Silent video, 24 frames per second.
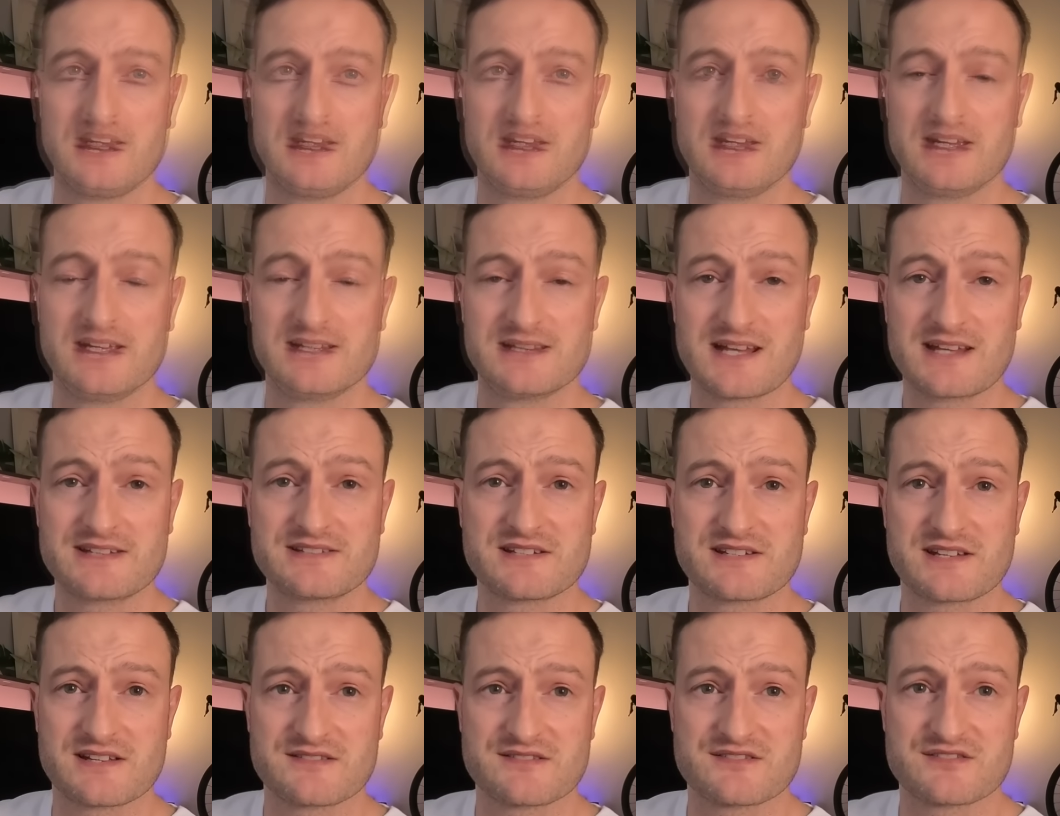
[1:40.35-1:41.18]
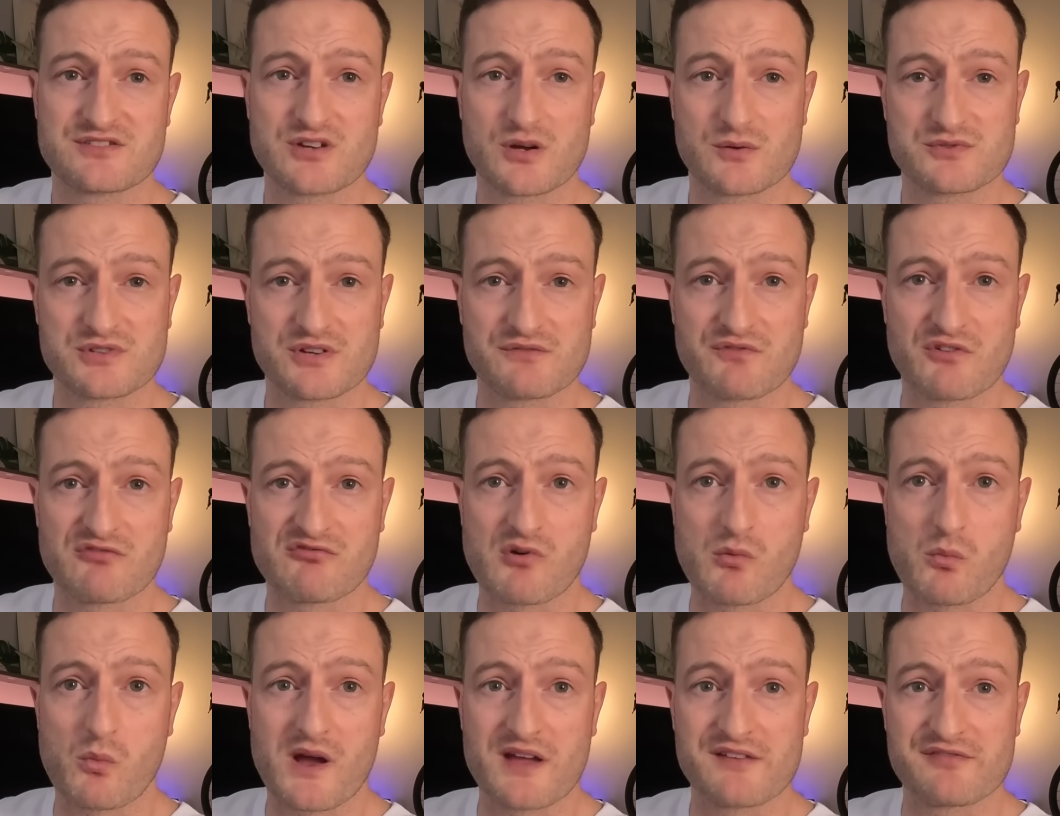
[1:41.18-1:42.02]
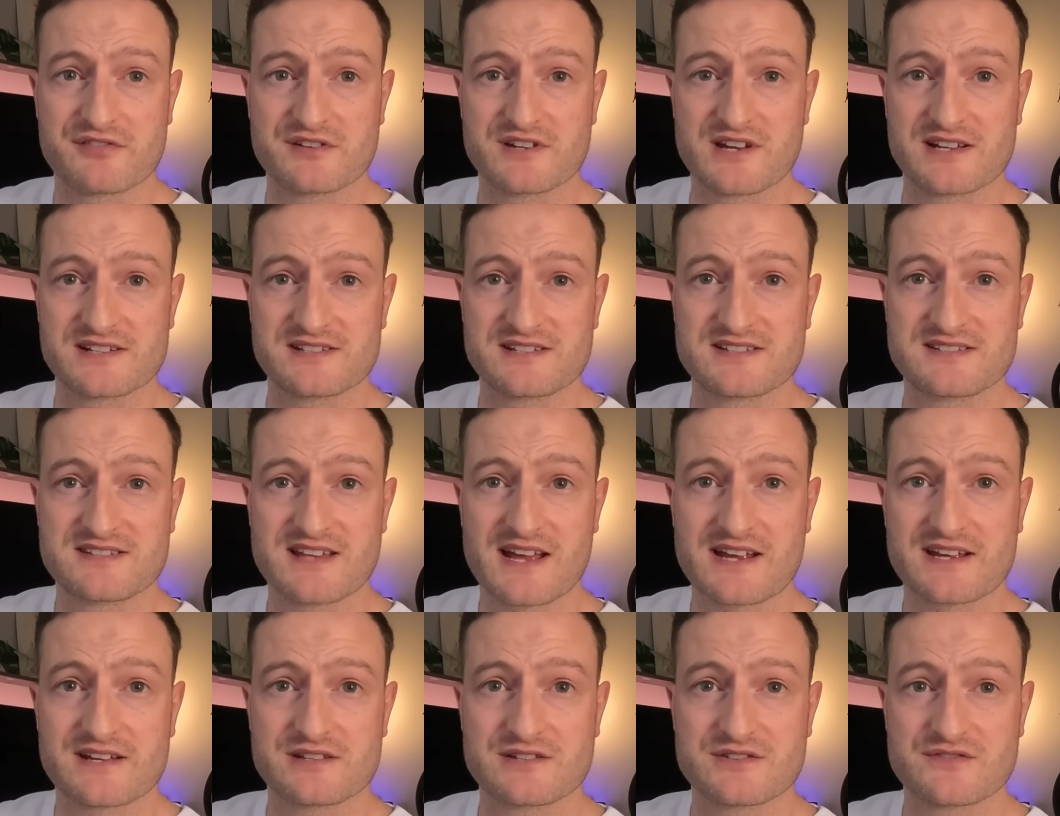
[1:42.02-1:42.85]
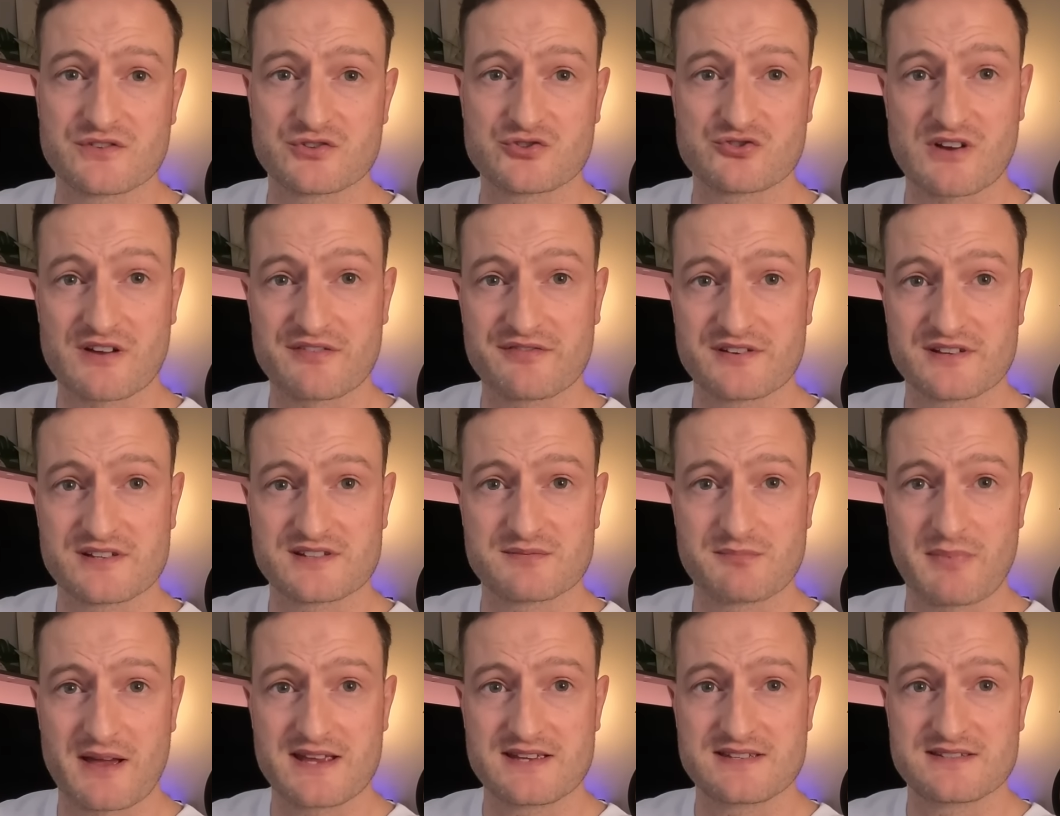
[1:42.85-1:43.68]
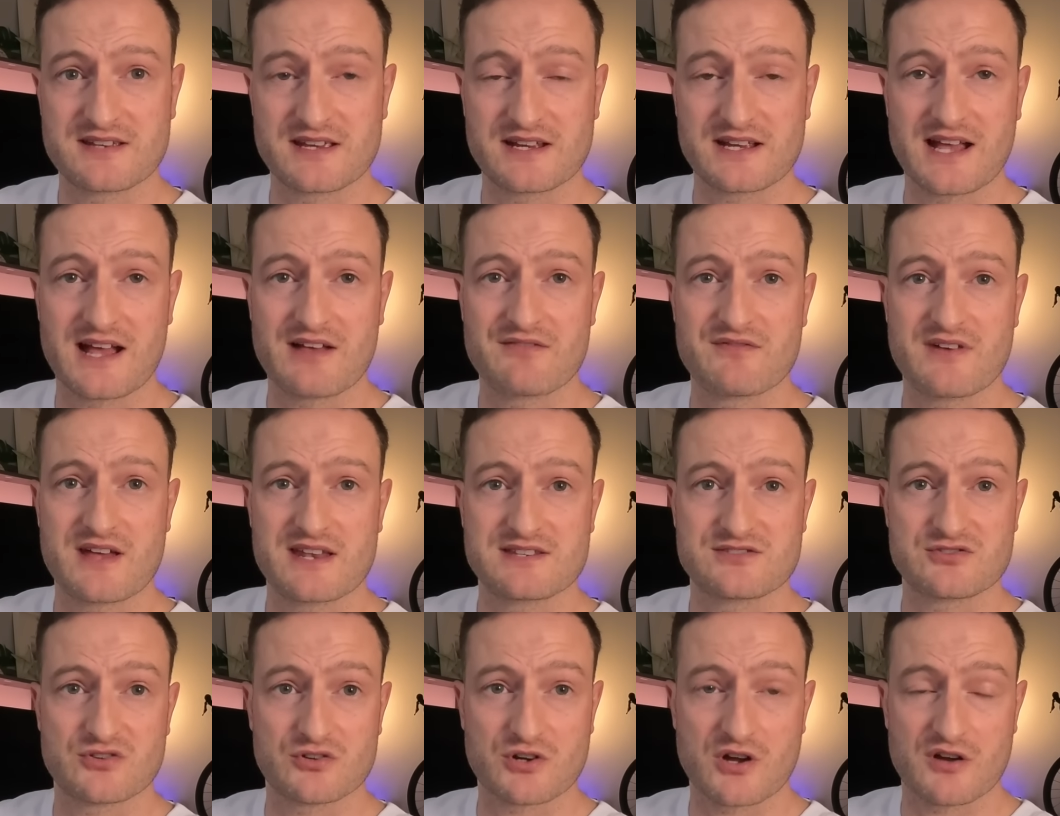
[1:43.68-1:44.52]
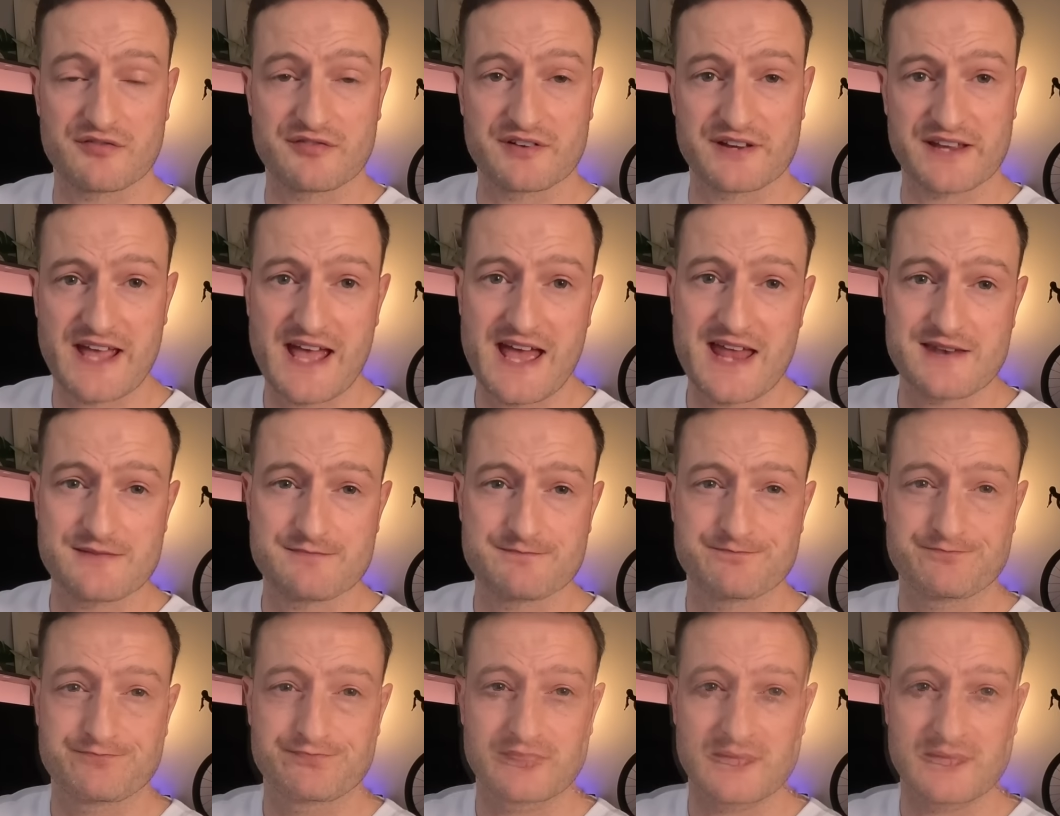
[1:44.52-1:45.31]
It landed and stopped on the runway for 90 seconds for traffic spacing and then took off again.